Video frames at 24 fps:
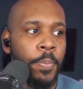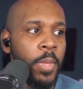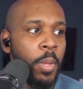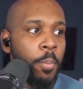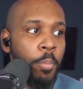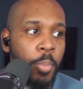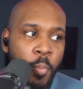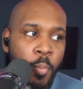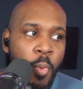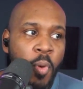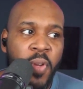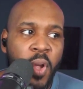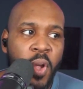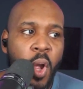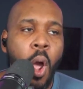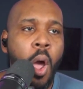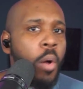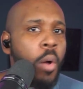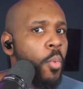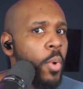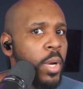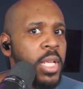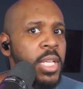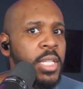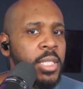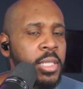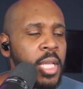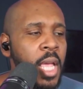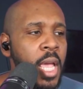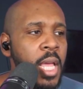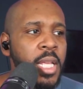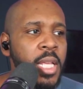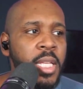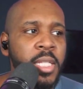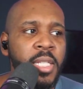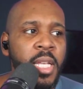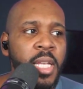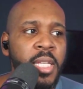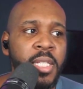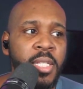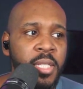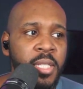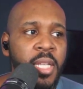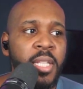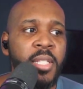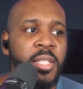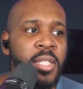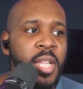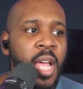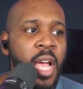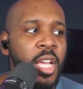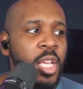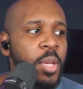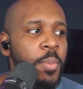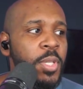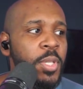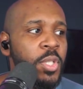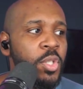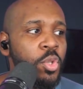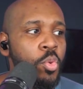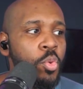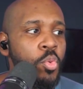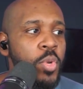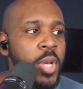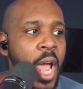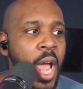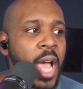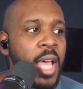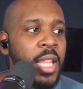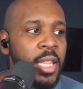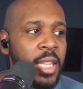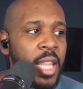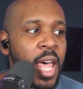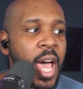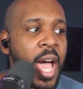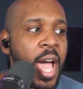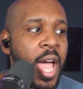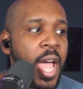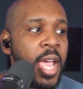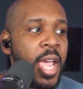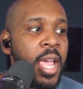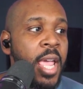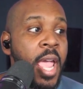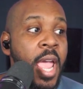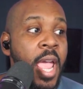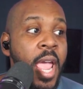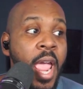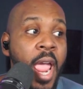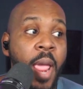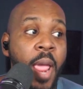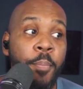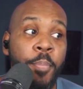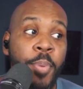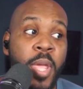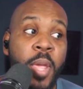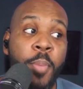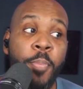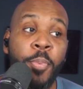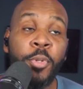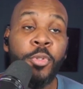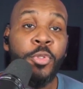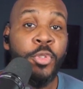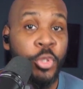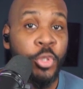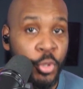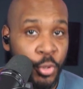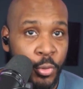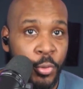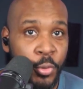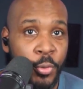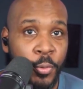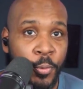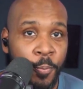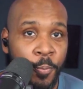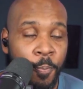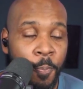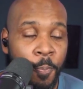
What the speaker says: But moving on, what he says, since documents do not lie and people do,